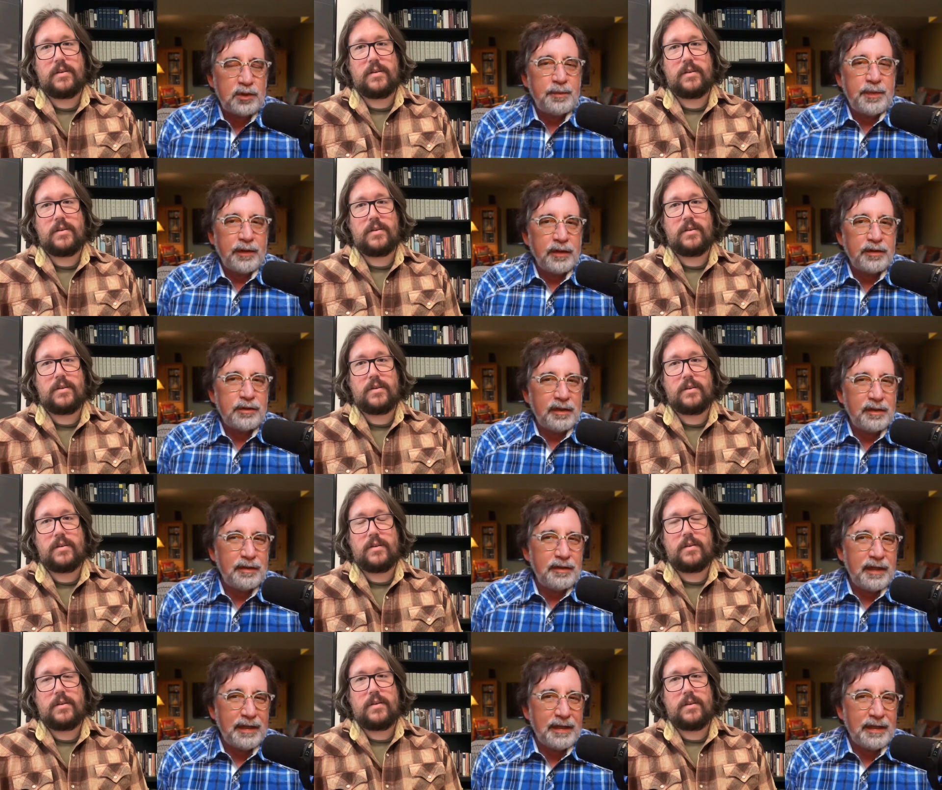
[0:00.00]
Speaker 1: spiritual
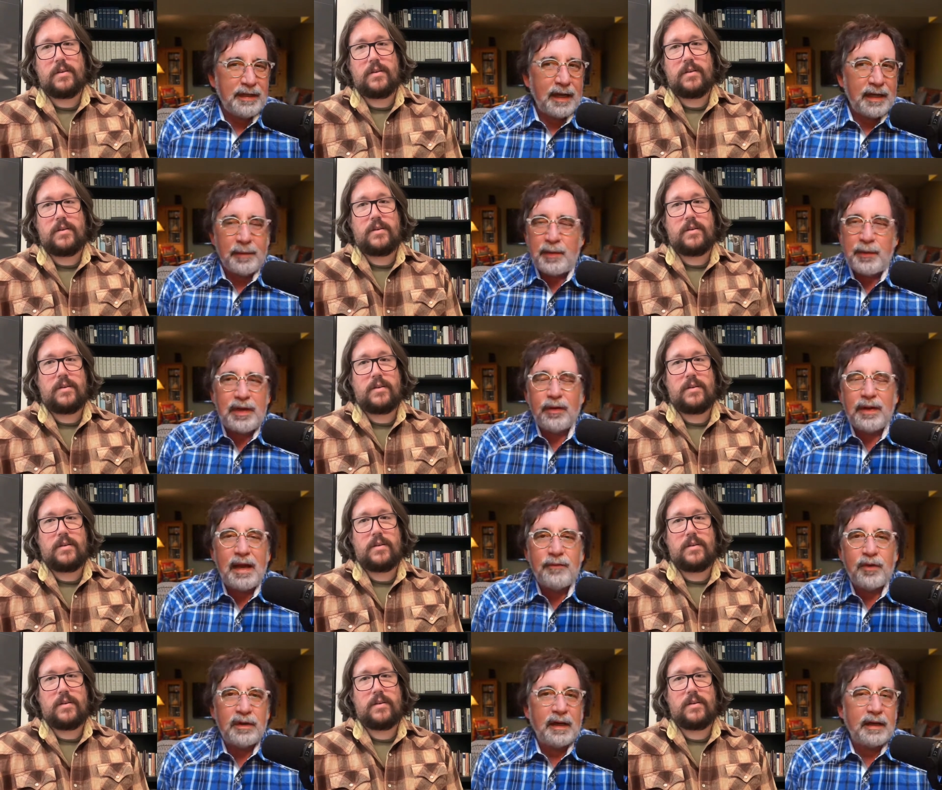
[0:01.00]
insight. I mean, we don't
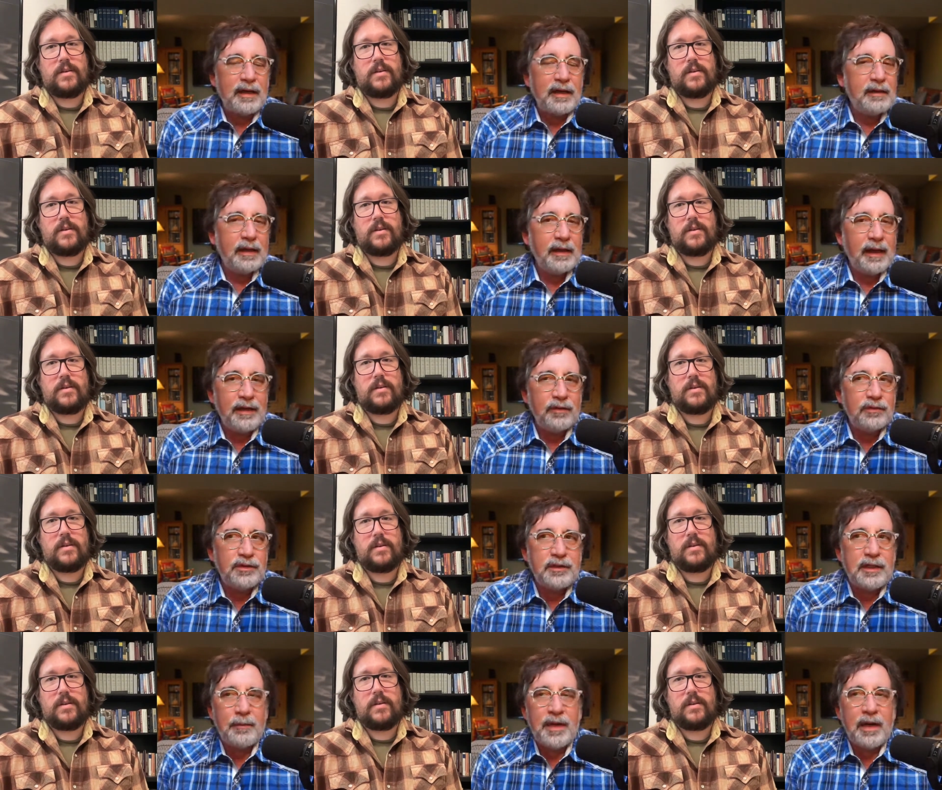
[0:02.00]
have, we're not going to, I don't
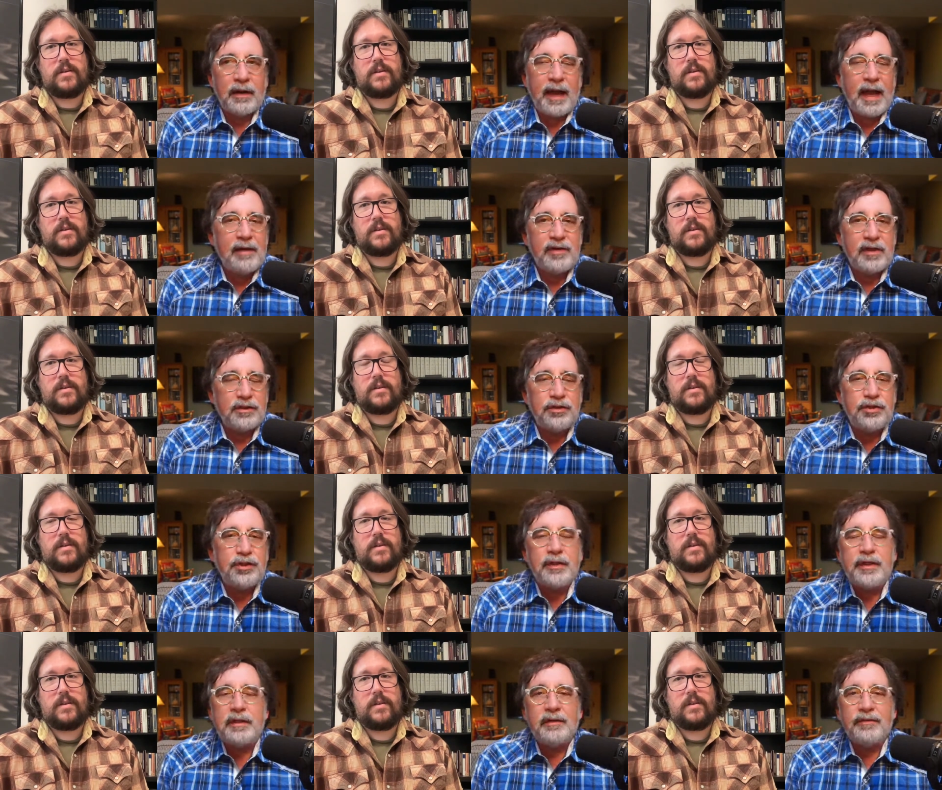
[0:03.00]
see America having a
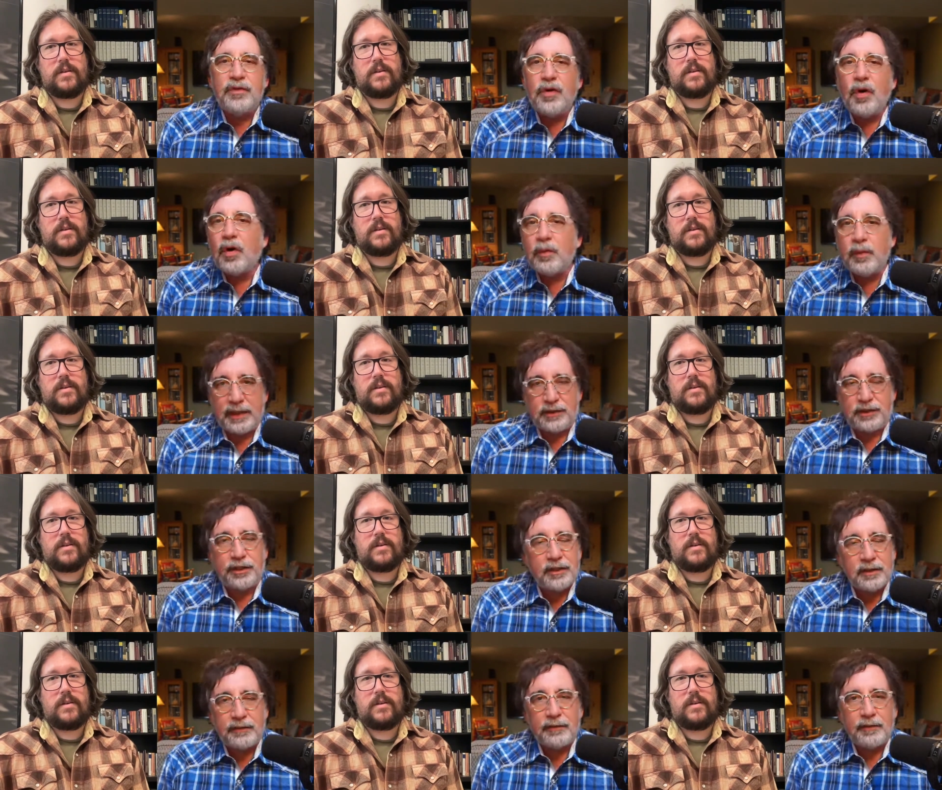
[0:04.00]
Julian of
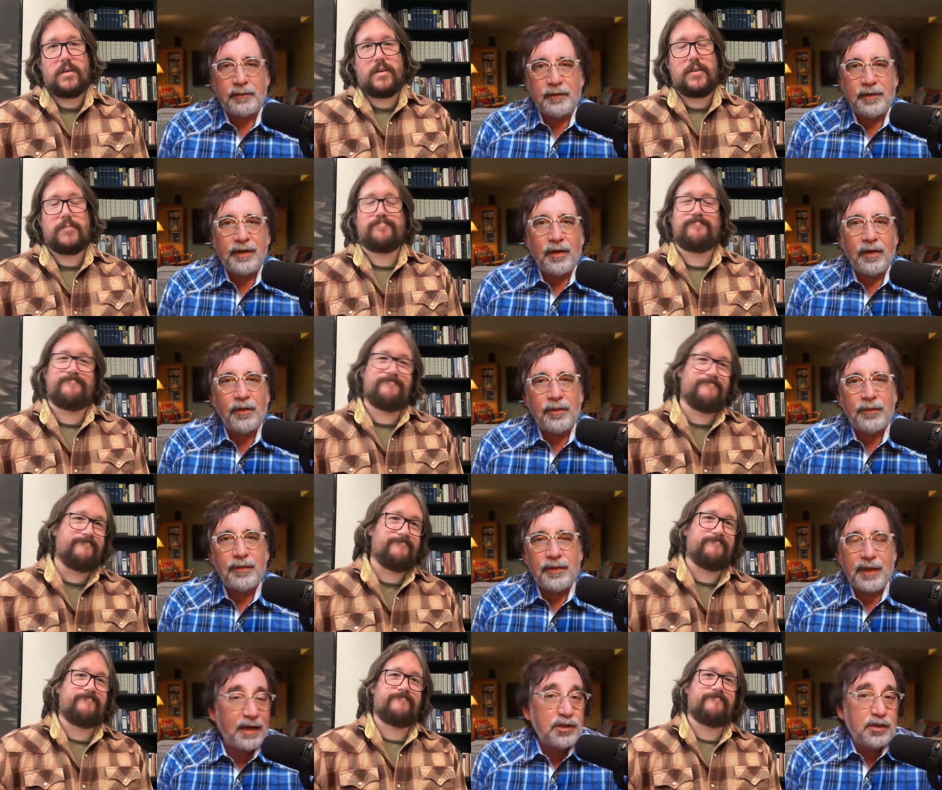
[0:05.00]
Norwich,
Speaker 2: you know,
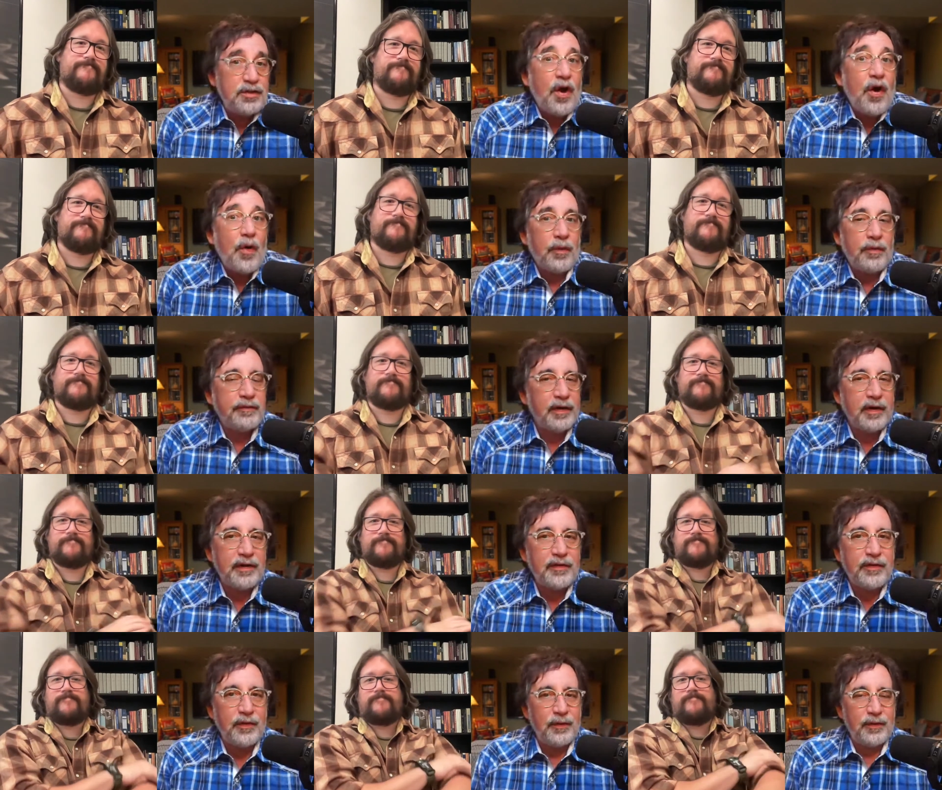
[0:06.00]
mm. that is known very
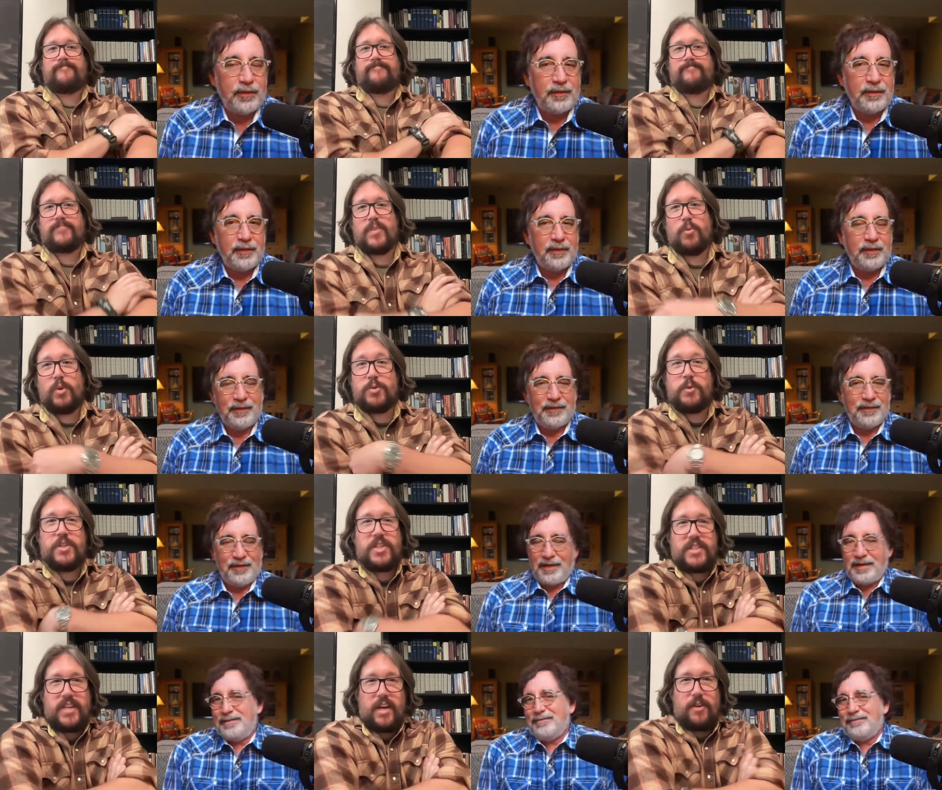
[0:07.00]
soon. Which we
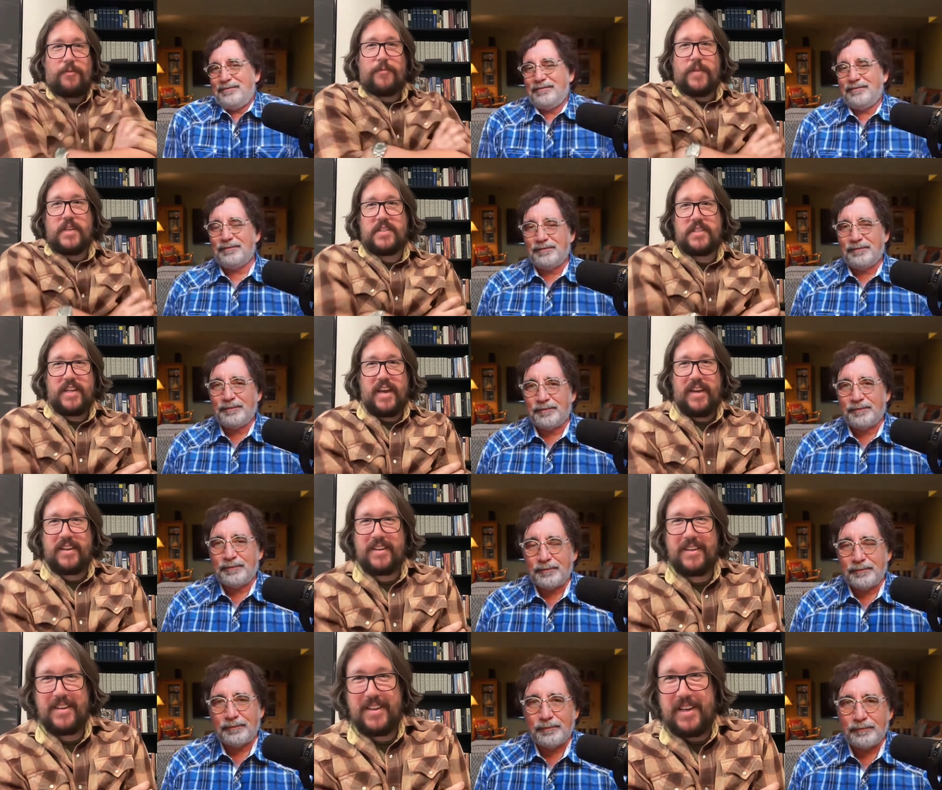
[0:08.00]
just right? had her feast day
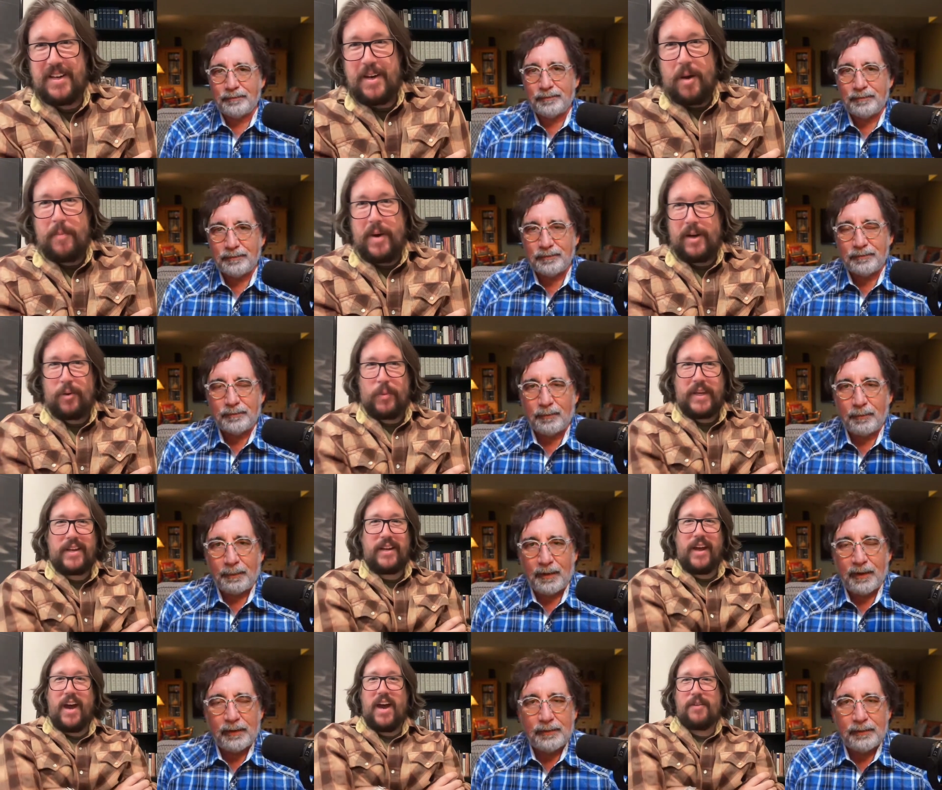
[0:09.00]
about a week
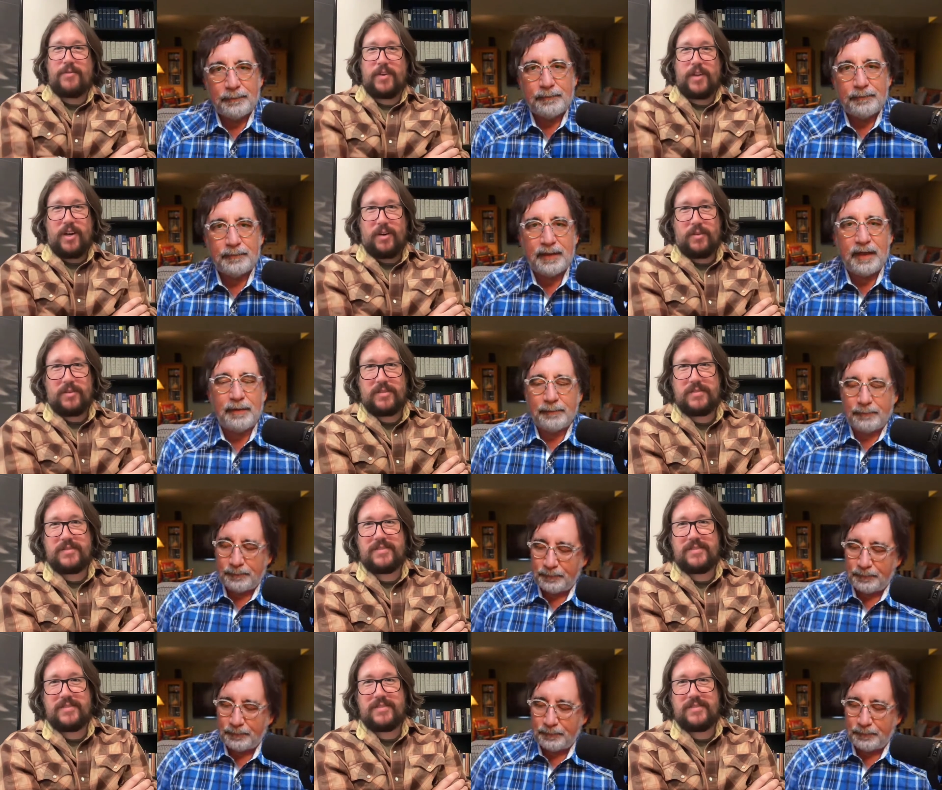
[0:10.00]
and a half ago. Yeah.